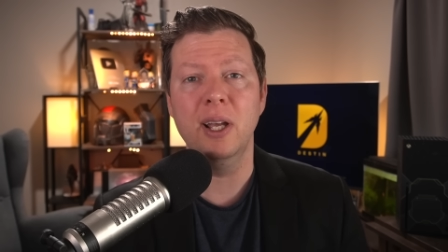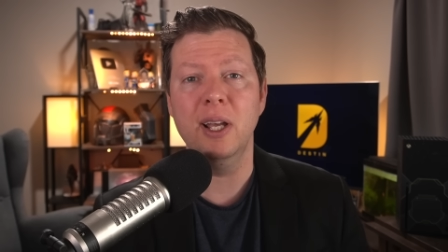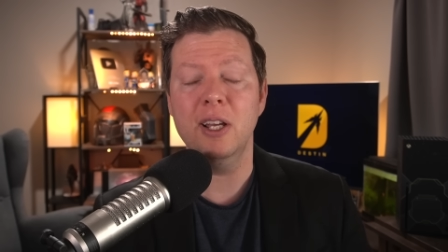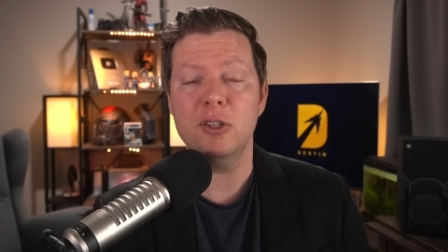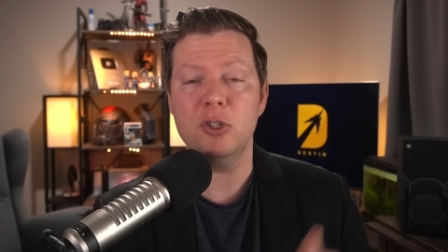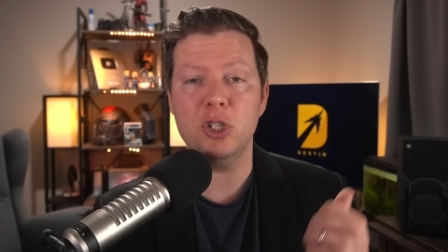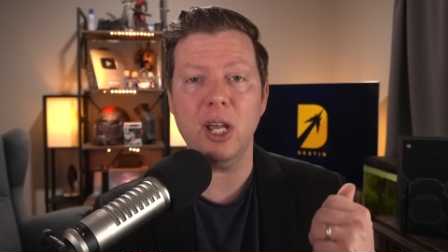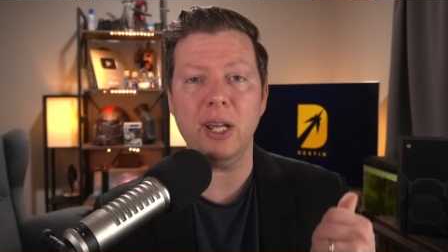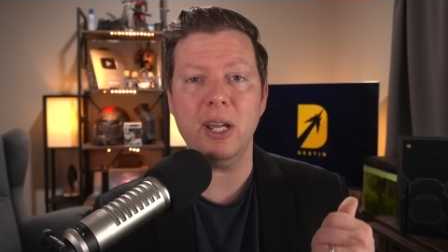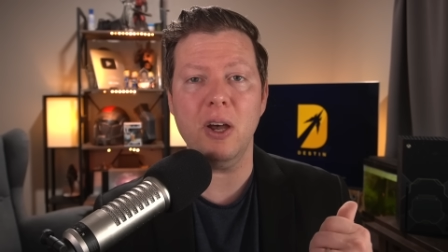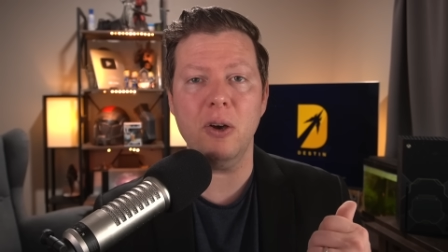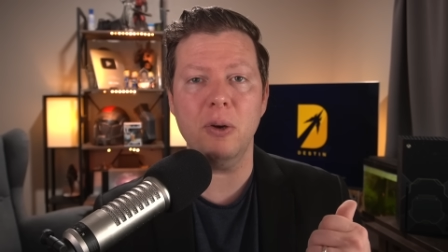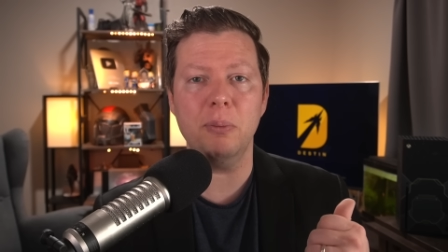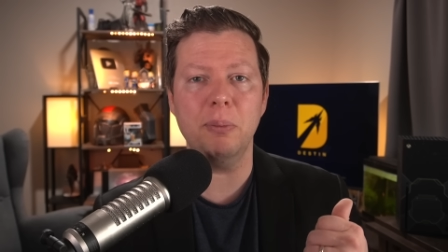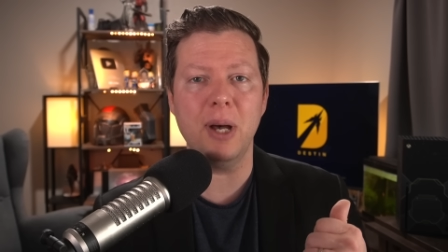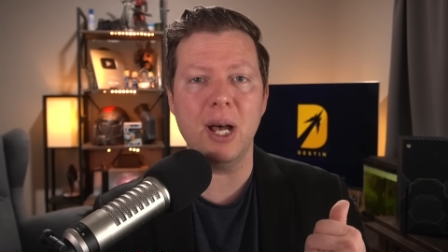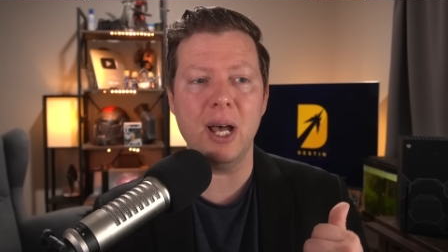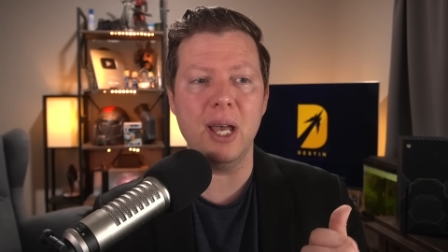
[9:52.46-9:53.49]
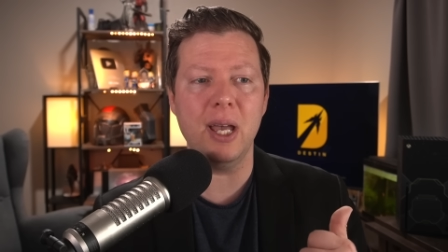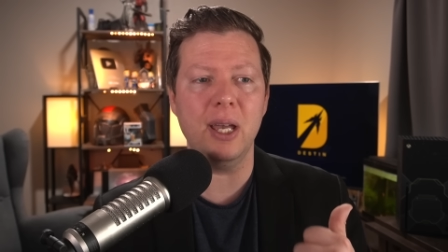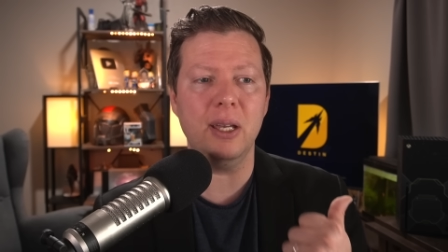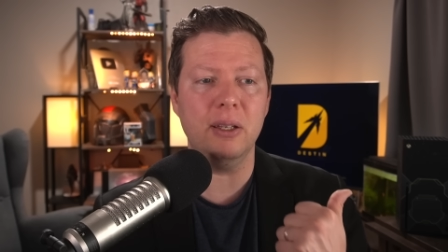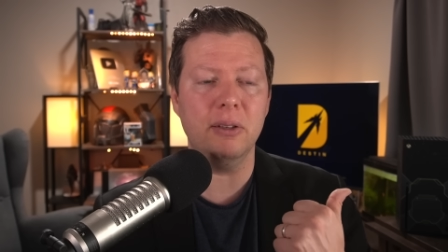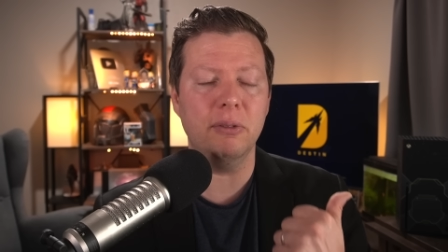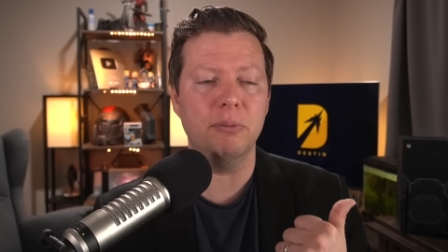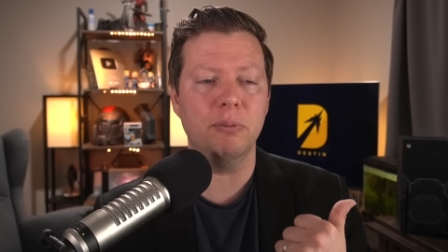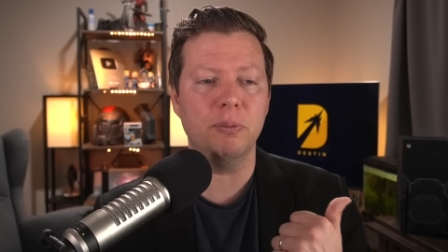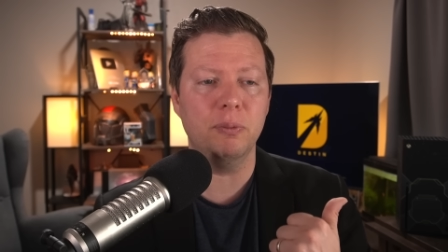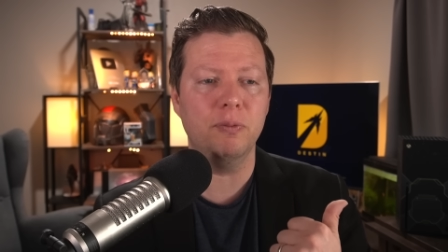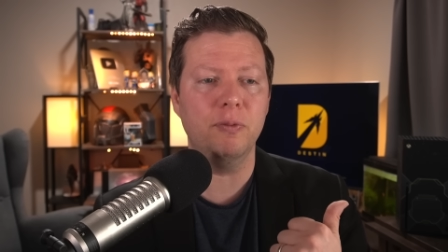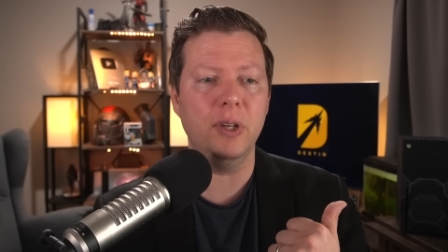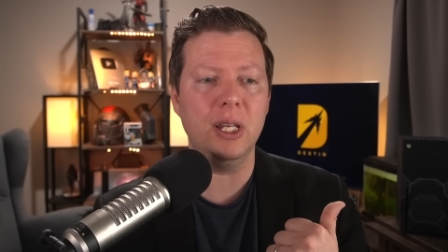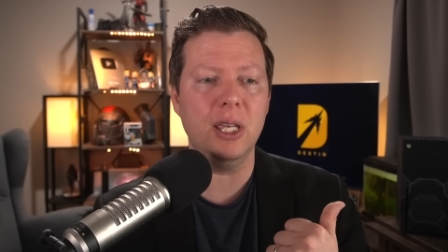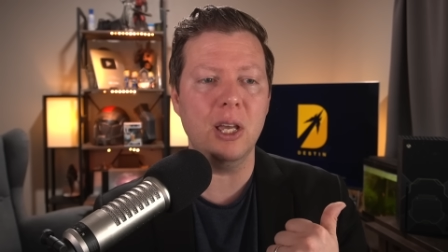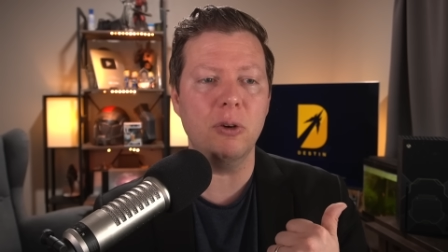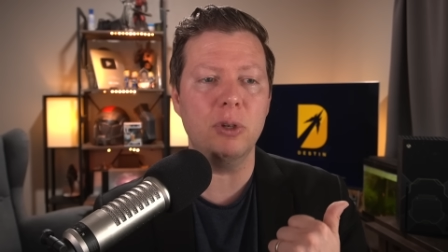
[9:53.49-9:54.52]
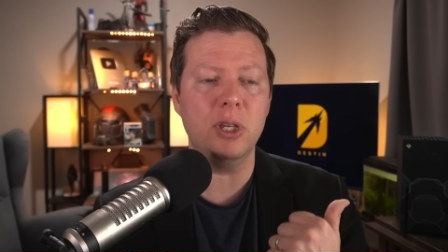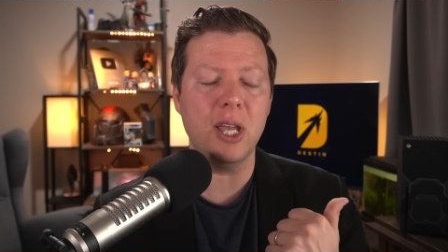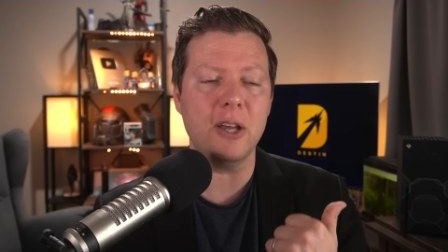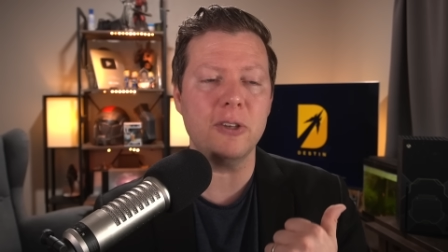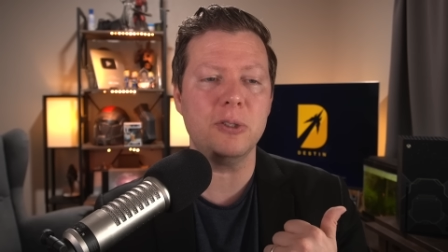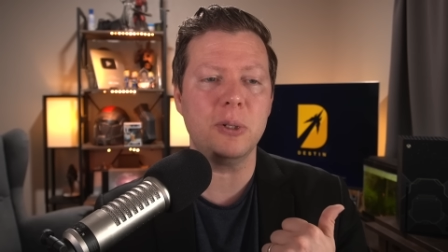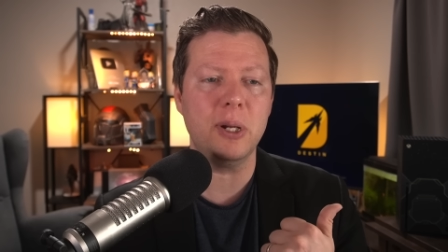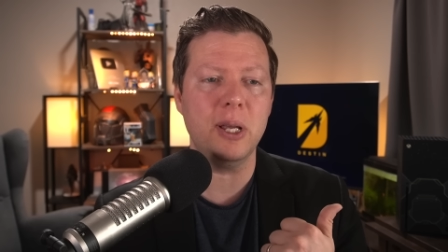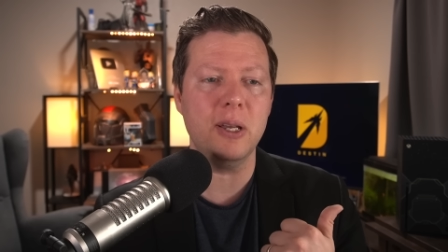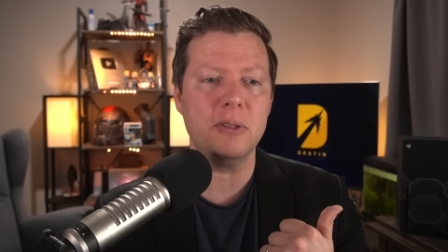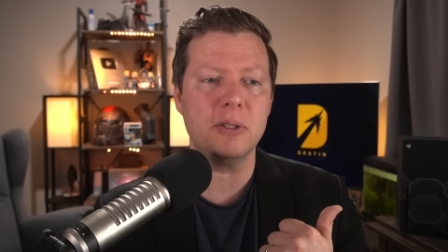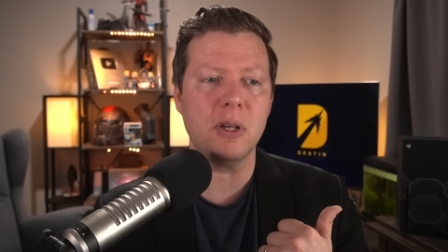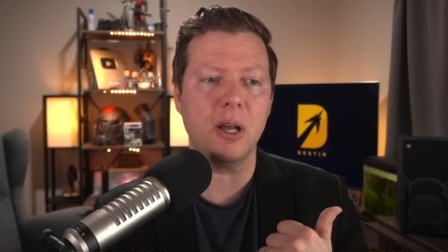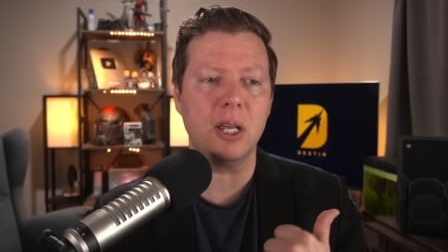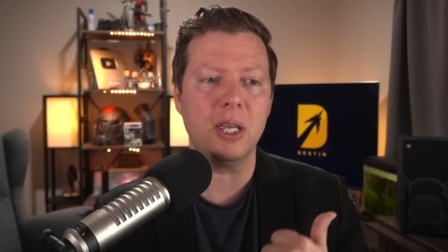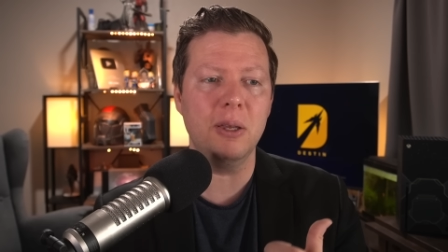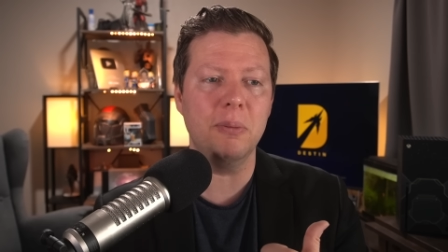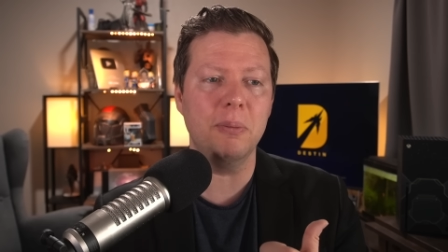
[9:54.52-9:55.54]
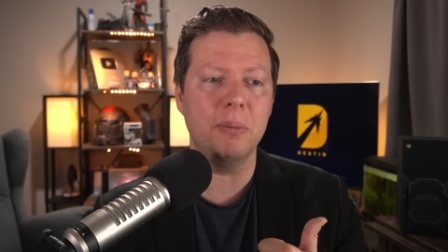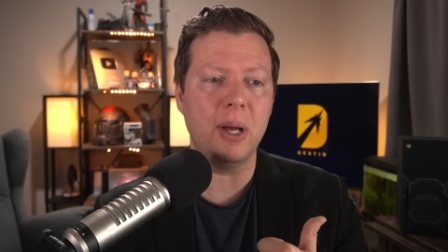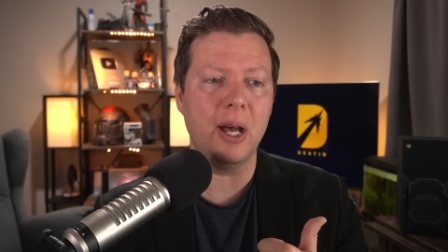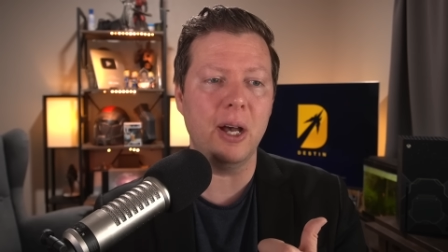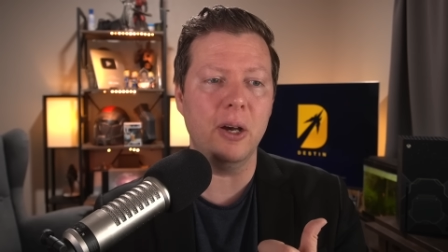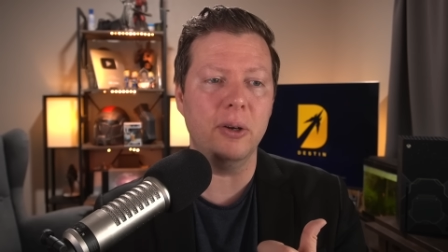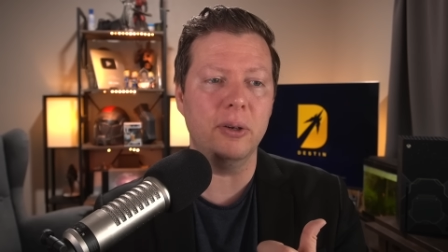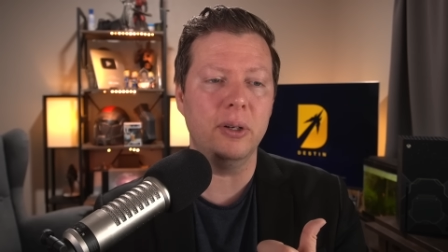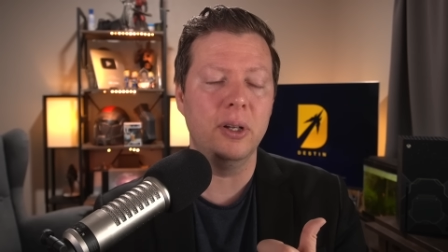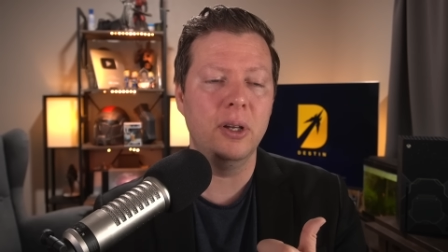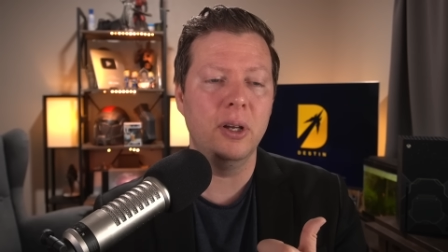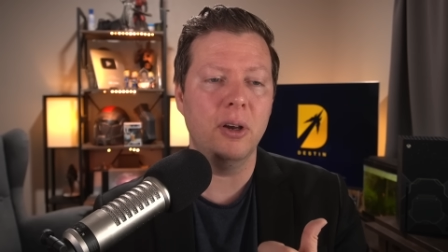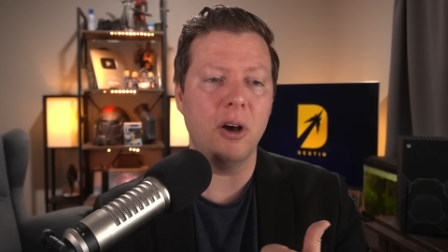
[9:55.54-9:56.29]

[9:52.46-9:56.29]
Check out my video yesterday talking about